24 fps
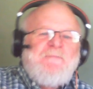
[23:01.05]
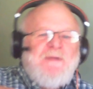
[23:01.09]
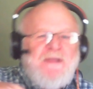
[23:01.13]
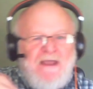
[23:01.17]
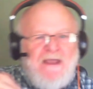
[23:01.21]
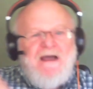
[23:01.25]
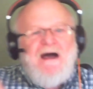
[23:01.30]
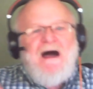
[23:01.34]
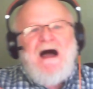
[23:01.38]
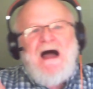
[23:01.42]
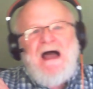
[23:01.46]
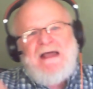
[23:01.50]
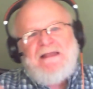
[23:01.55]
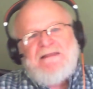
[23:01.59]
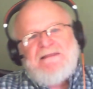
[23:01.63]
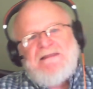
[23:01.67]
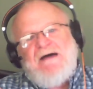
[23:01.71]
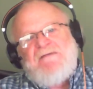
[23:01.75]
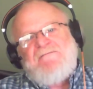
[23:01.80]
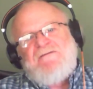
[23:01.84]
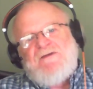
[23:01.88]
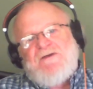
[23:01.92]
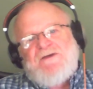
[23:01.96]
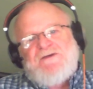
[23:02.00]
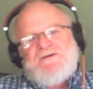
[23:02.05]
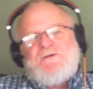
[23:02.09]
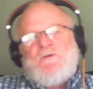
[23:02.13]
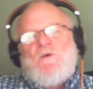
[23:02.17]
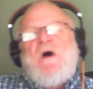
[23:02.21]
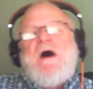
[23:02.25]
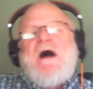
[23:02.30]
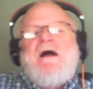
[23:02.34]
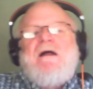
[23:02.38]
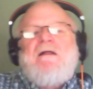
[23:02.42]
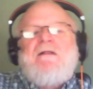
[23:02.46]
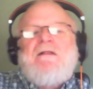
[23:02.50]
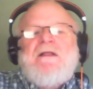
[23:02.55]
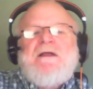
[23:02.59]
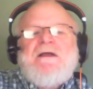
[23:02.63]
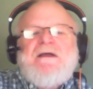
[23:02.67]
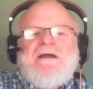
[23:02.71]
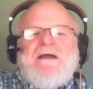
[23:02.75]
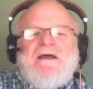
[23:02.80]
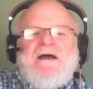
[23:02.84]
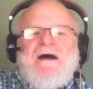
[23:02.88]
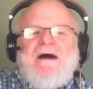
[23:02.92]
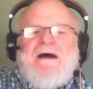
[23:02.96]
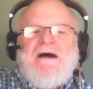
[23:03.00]
PI level as well.
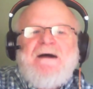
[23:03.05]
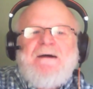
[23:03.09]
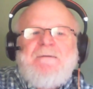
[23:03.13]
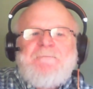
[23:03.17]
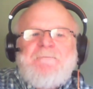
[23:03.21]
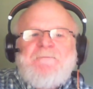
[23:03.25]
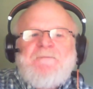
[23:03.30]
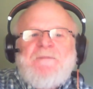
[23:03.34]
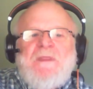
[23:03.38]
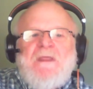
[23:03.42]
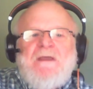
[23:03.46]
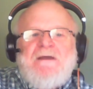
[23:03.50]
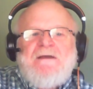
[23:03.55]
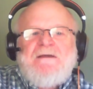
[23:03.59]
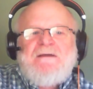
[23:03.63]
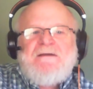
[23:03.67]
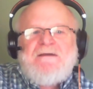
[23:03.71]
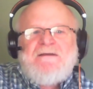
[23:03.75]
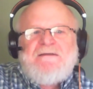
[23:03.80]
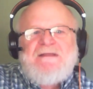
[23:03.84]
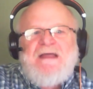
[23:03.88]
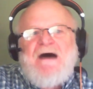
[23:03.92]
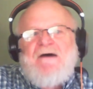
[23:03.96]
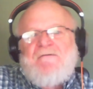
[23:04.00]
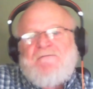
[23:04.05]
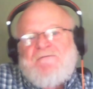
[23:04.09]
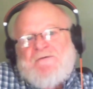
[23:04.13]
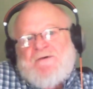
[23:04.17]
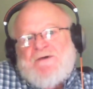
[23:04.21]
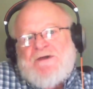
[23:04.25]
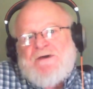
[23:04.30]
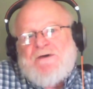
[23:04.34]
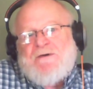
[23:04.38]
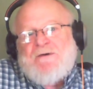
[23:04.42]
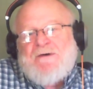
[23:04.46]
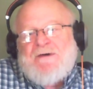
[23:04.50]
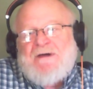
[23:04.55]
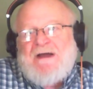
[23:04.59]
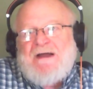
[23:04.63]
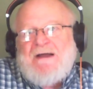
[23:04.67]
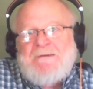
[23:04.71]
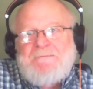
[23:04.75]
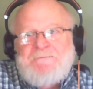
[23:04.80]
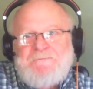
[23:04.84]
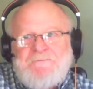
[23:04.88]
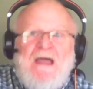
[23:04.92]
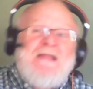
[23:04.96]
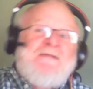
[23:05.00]
Now for
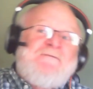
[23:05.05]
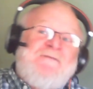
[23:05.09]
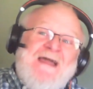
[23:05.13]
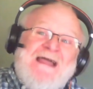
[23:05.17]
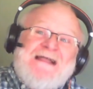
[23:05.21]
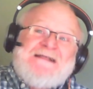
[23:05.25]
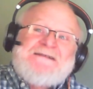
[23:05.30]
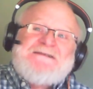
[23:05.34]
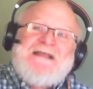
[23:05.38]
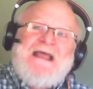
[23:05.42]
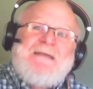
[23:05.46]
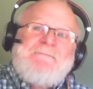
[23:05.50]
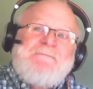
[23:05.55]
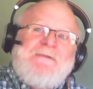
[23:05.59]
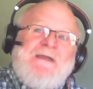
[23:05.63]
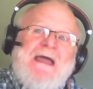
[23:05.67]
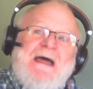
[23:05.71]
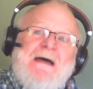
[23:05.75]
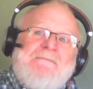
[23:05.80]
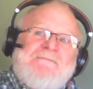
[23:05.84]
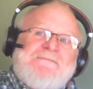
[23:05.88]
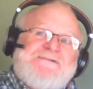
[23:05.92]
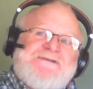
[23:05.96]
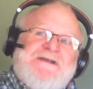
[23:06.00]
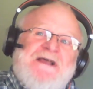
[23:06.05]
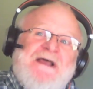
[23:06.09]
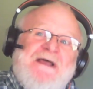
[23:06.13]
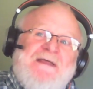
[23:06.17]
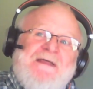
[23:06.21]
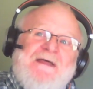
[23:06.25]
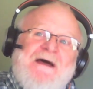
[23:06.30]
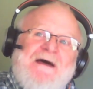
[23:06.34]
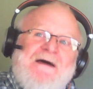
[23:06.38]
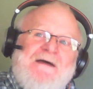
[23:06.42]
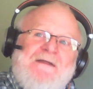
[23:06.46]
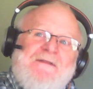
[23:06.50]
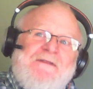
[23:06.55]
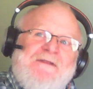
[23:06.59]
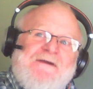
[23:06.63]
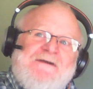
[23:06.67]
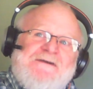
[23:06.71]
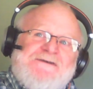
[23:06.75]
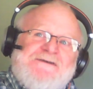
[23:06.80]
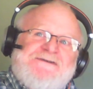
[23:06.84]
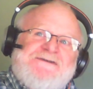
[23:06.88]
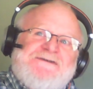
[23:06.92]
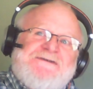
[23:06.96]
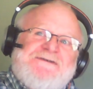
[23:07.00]
your advanced APMs,
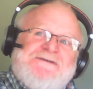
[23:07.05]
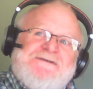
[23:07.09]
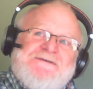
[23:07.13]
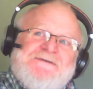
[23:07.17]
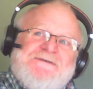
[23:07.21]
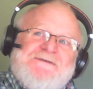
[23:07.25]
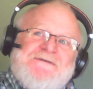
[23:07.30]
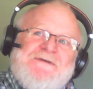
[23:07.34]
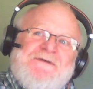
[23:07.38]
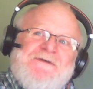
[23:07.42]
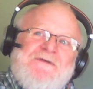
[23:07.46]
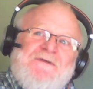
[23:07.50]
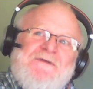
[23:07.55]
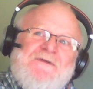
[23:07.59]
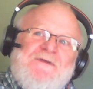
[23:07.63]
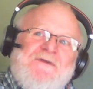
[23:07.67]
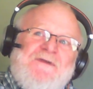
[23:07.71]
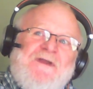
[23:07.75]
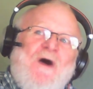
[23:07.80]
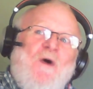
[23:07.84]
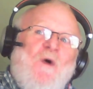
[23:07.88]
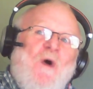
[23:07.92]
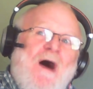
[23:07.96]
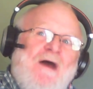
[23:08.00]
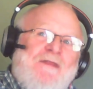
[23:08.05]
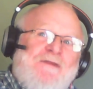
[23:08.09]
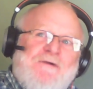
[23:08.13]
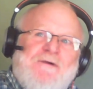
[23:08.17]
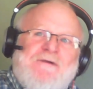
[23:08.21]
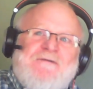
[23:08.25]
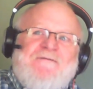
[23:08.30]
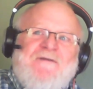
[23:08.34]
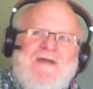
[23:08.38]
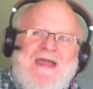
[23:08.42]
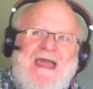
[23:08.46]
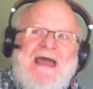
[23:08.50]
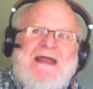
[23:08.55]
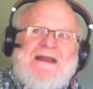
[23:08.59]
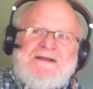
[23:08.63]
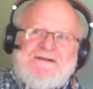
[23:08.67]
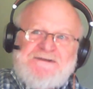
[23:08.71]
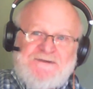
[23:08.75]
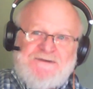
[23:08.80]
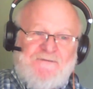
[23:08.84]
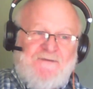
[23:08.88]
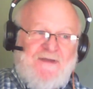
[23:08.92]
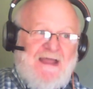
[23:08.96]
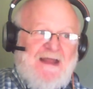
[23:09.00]
there's no other
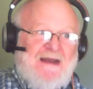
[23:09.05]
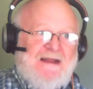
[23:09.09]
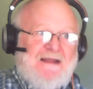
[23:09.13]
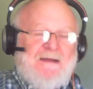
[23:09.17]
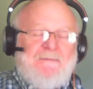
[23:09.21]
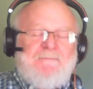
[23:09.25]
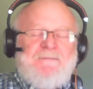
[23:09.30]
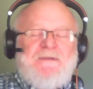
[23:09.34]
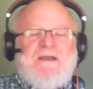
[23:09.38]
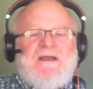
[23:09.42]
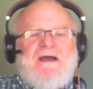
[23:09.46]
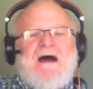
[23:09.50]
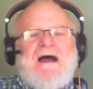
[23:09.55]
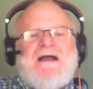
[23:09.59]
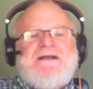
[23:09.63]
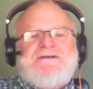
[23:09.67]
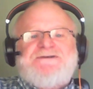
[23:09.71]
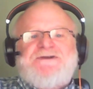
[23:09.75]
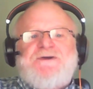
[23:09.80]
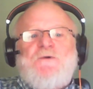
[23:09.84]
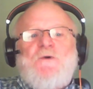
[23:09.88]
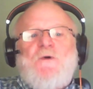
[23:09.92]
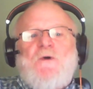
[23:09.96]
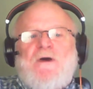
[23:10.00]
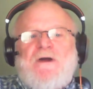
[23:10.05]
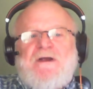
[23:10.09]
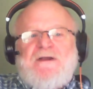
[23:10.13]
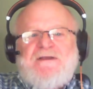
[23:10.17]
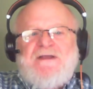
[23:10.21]
advantage of getting a PI score.